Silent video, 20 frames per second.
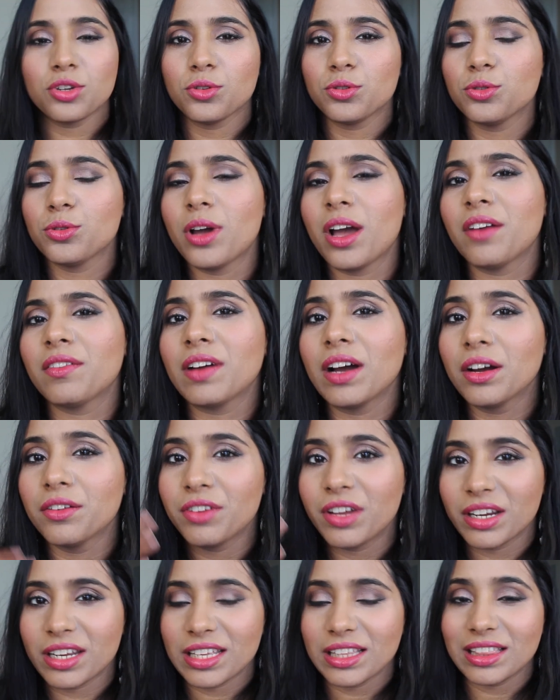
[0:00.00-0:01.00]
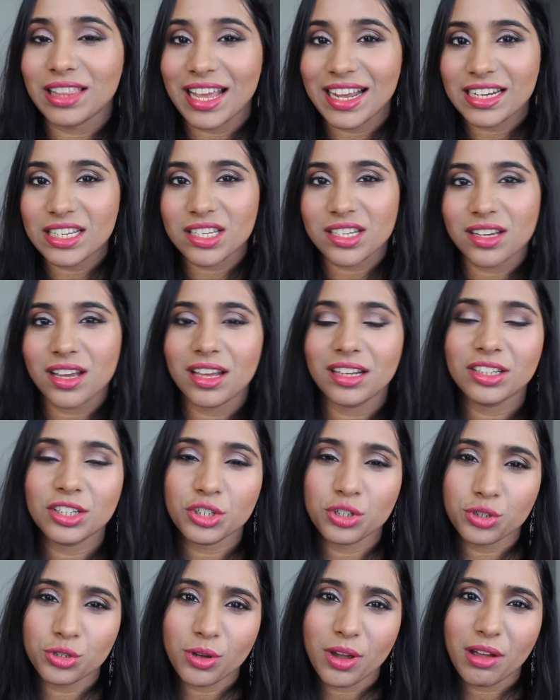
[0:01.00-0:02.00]
You do have a very light, and
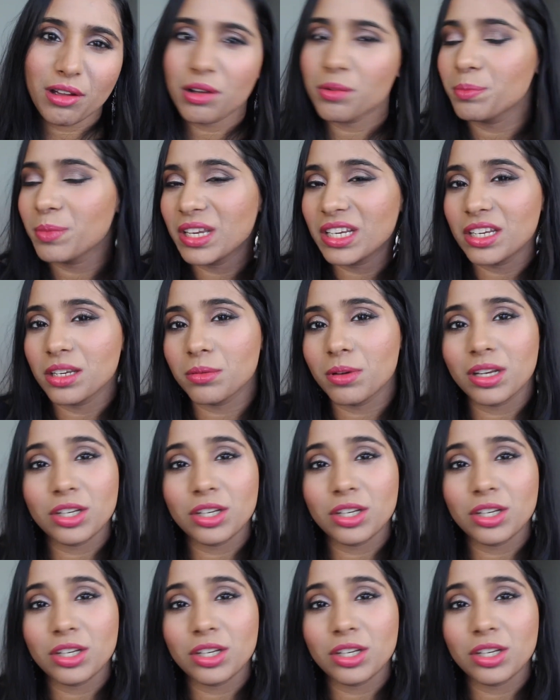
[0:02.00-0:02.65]
you do have a medium,